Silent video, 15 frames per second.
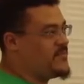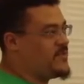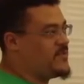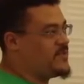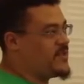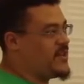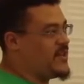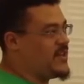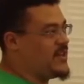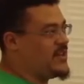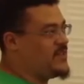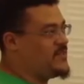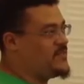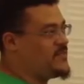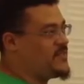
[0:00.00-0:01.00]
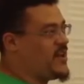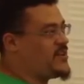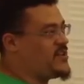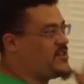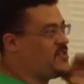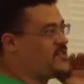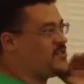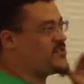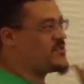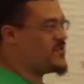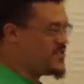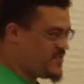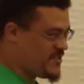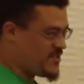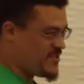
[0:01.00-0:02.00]
Okay, so how do you know the
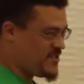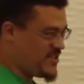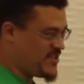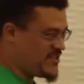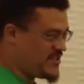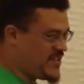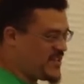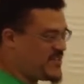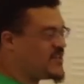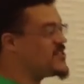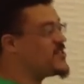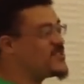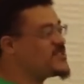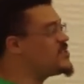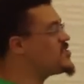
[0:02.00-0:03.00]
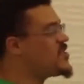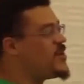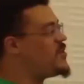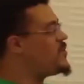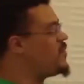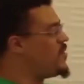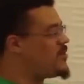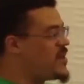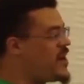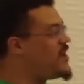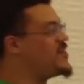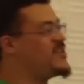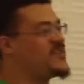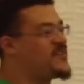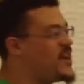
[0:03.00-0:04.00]
server can reach the data? And you'll just go
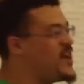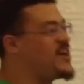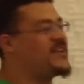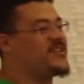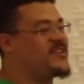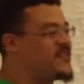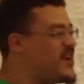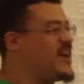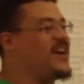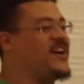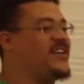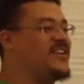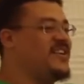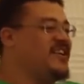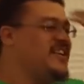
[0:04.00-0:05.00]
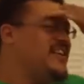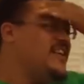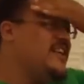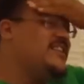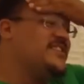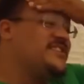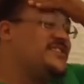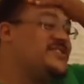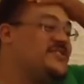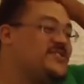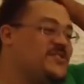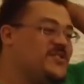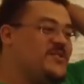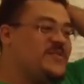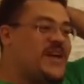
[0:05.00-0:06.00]
around and around and around, and they'll just
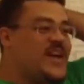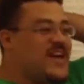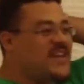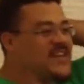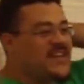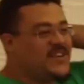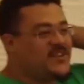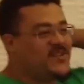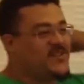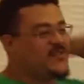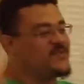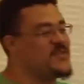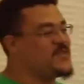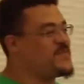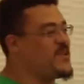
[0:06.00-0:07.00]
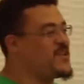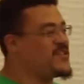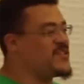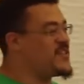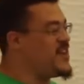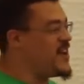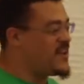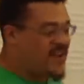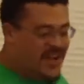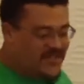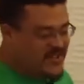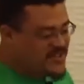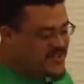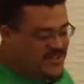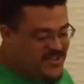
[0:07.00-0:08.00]
assume, hey, I can get to it from this part of the cloud.
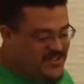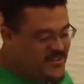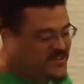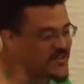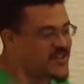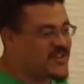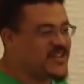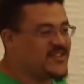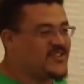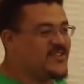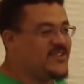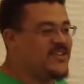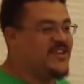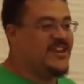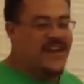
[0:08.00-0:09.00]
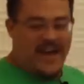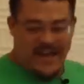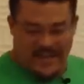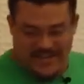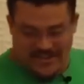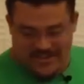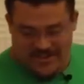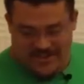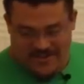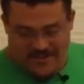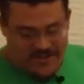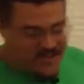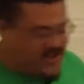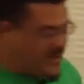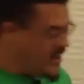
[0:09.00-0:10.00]
Obviously, the server can get to it. I can get to the
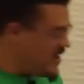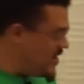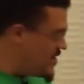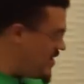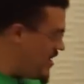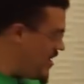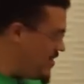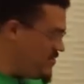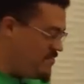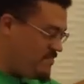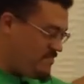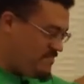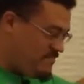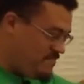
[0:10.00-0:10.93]
server. I can get to it.